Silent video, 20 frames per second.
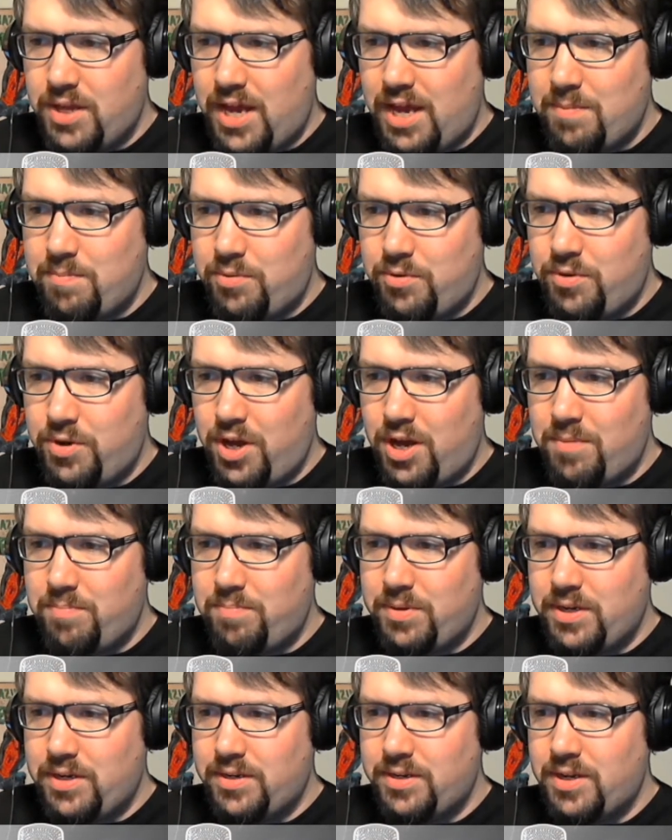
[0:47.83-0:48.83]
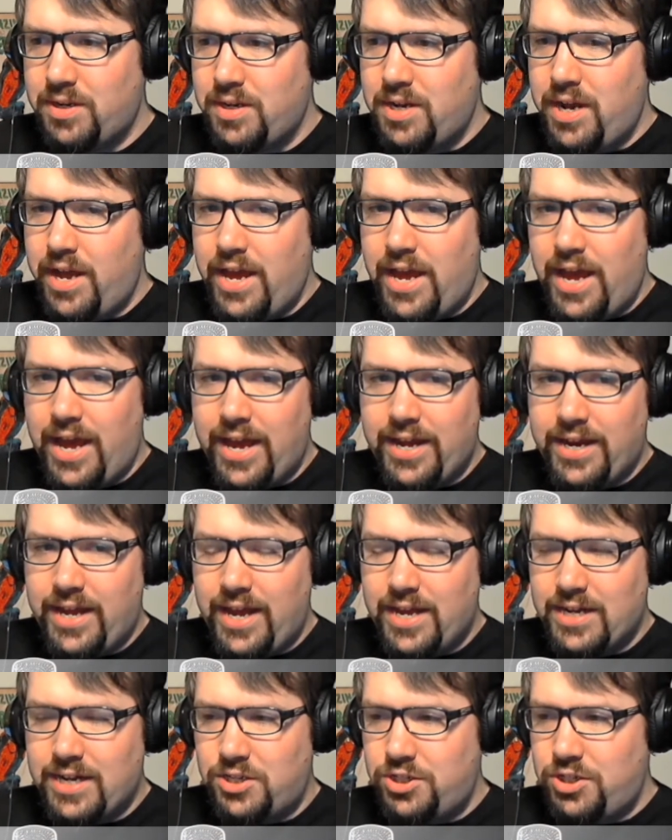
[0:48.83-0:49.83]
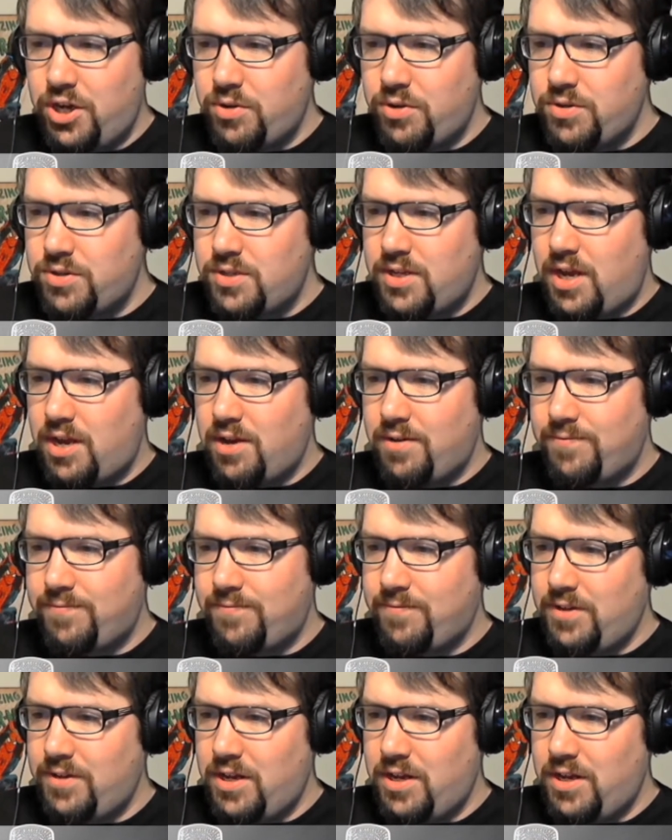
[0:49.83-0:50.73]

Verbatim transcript: that I boot up and and and show stuff.